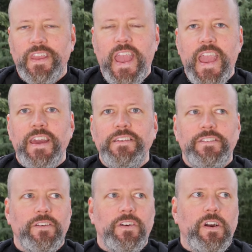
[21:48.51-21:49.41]

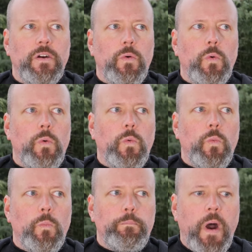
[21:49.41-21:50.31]
And
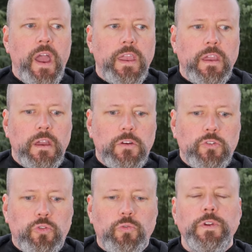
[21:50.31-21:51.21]
by
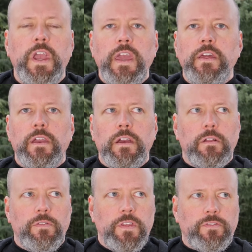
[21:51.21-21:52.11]

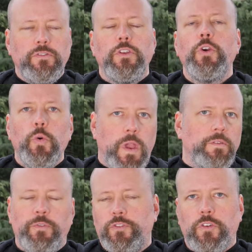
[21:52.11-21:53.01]
creating this new
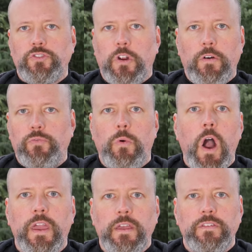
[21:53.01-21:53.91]
infrastructure of
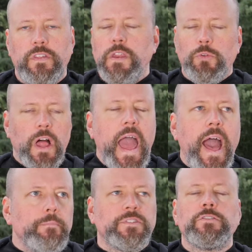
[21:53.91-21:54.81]
rockets, then it will
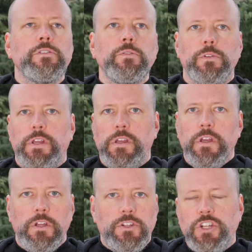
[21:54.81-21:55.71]
absolutely
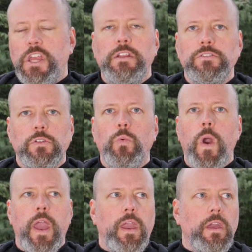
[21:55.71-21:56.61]
change the
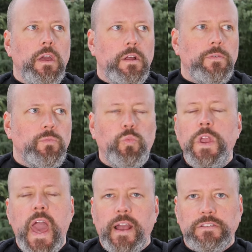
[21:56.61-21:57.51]
way
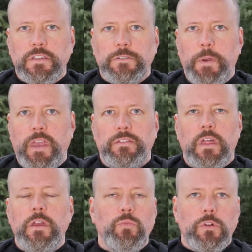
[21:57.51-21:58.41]
we access space,
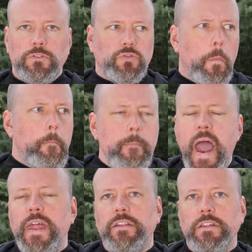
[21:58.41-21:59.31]
and it will
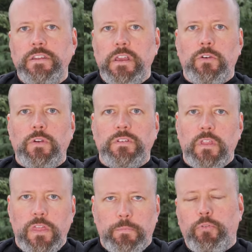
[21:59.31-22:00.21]
dramatically decrease the